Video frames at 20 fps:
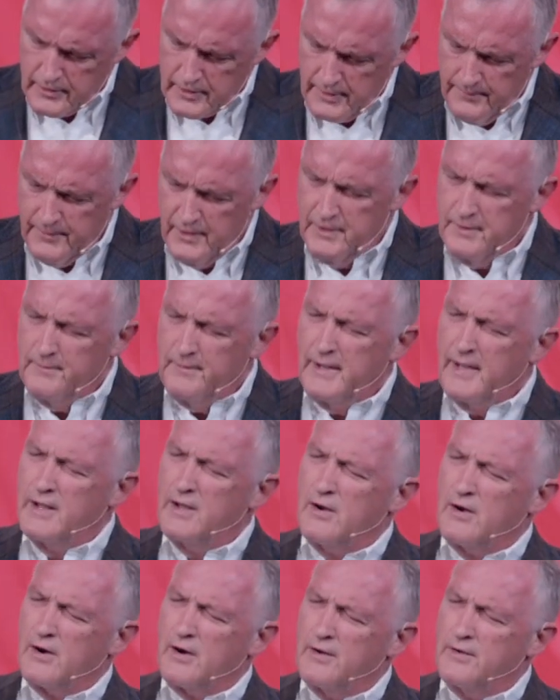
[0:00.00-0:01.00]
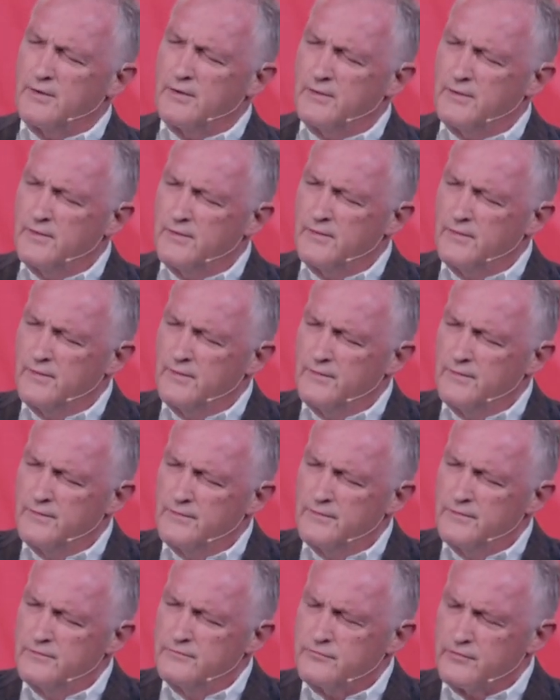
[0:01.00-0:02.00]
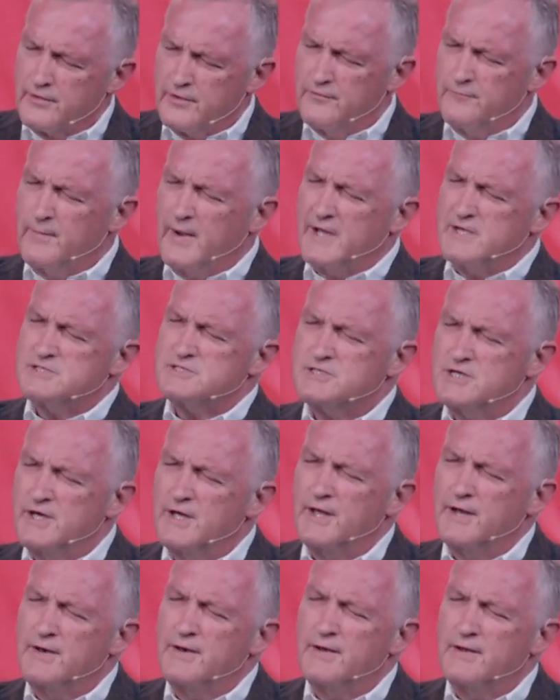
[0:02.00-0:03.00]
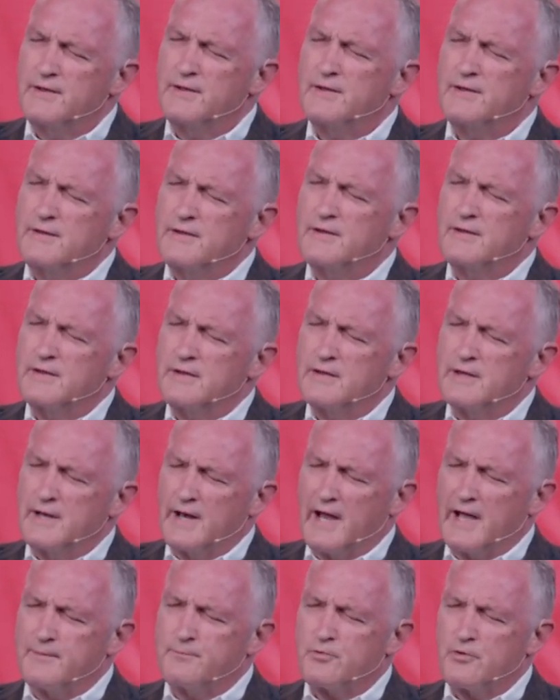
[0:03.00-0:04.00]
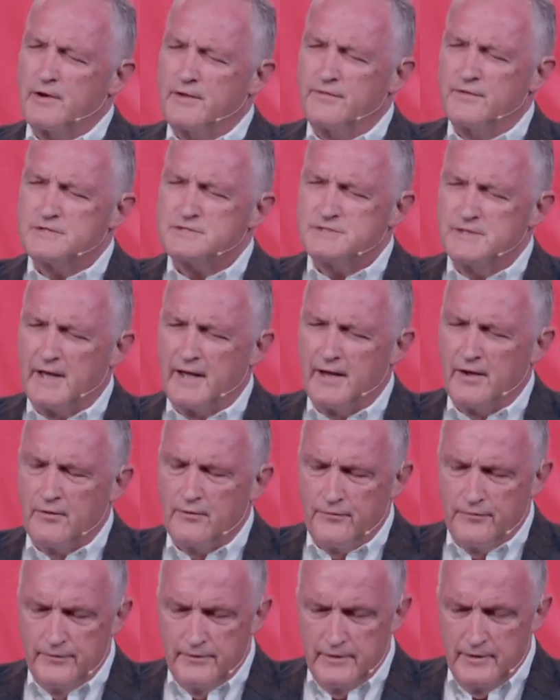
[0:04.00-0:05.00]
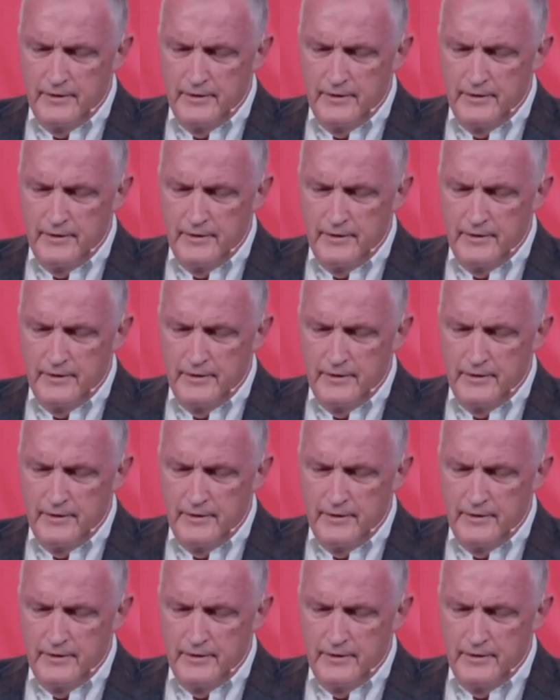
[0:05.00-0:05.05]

Come into my heart, forgive my sin, and I pray this now